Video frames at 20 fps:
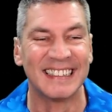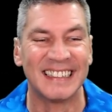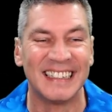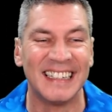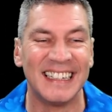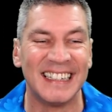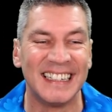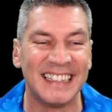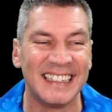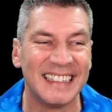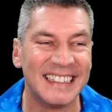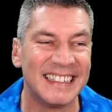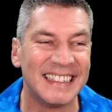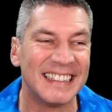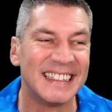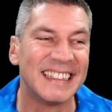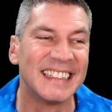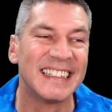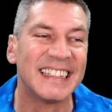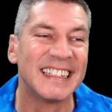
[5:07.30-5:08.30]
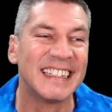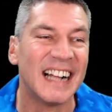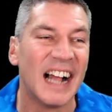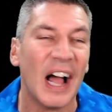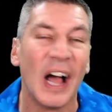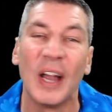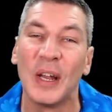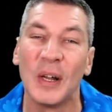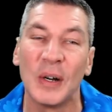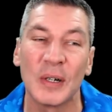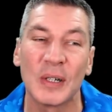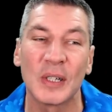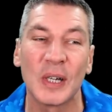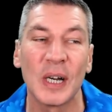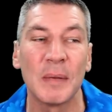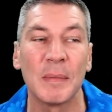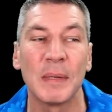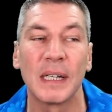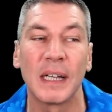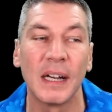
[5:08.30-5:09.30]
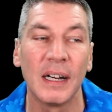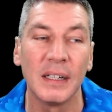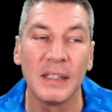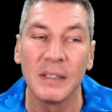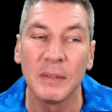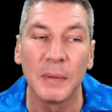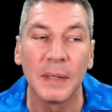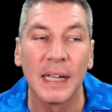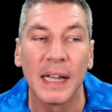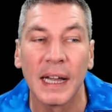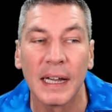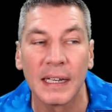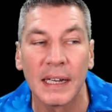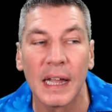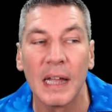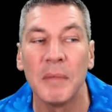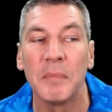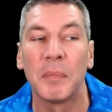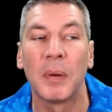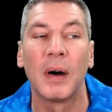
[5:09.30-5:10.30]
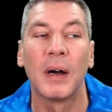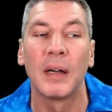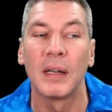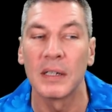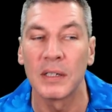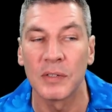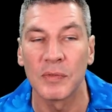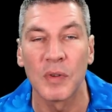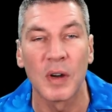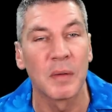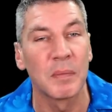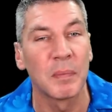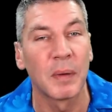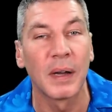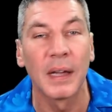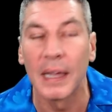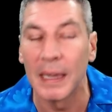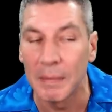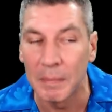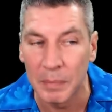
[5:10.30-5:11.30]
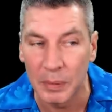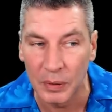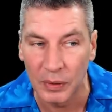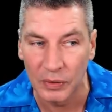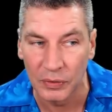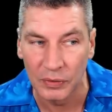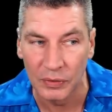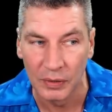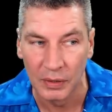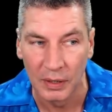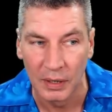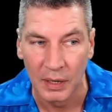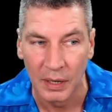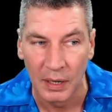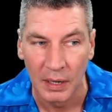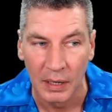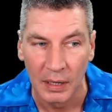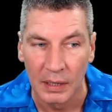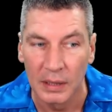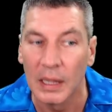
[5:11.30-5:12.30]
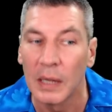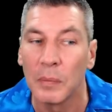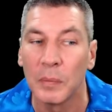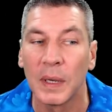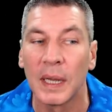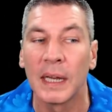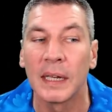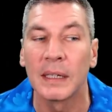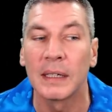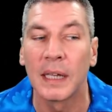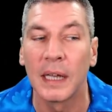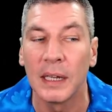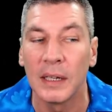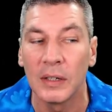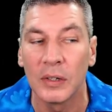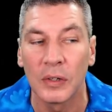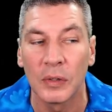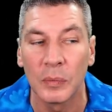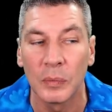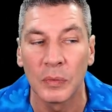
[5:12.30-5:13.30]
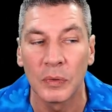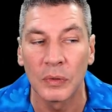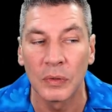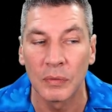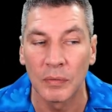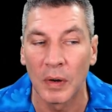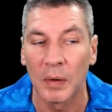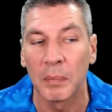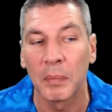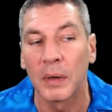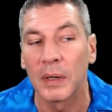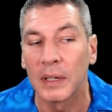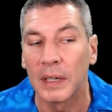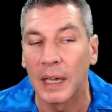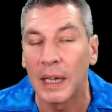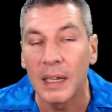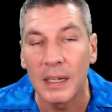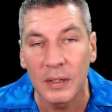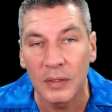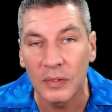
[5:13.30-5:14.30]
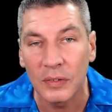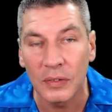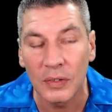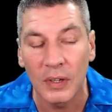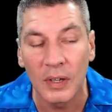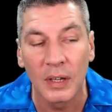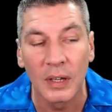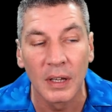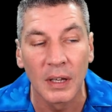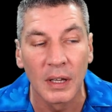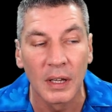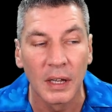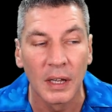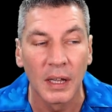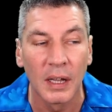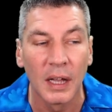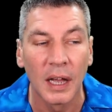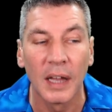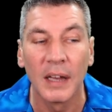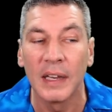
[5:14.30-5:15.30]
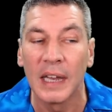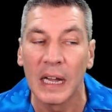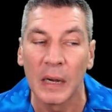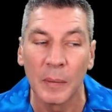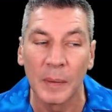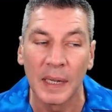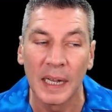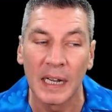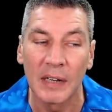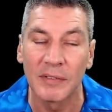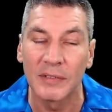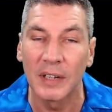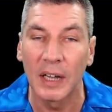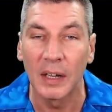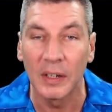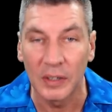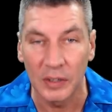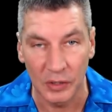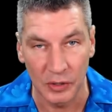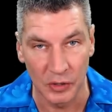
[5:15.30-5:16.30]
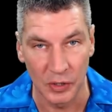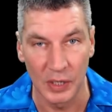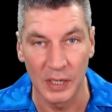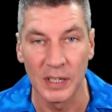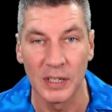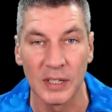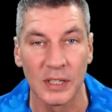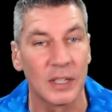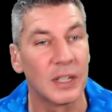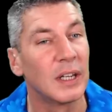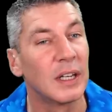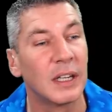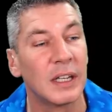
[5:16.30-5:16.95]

Oh. A long time ago, we had empires run by emperors. Then we had kingdoms run by kings. And now we have countries